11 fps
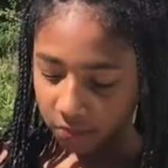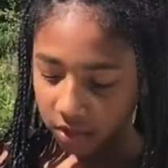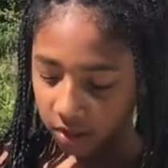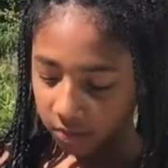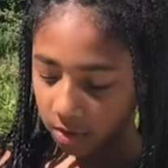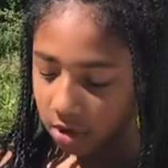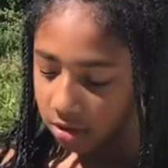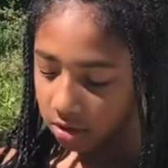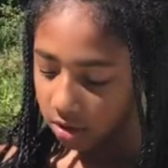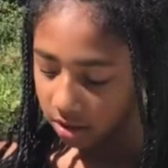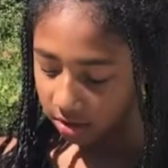these
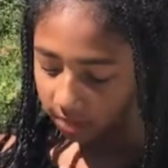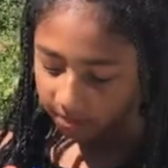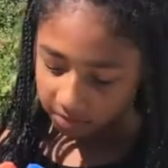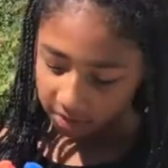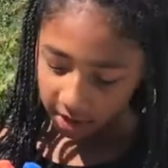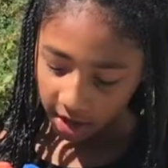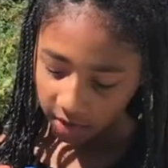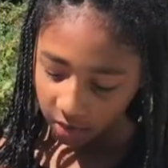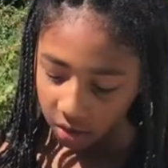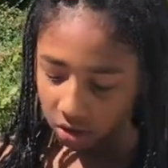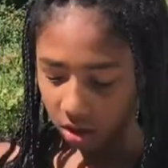the
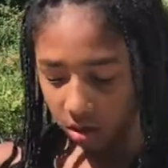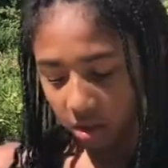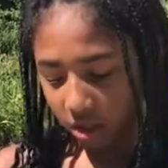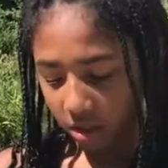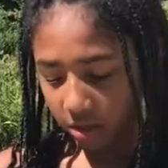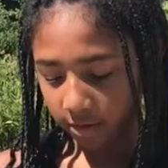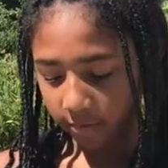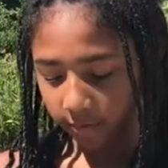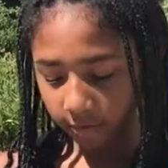eyeballs on and the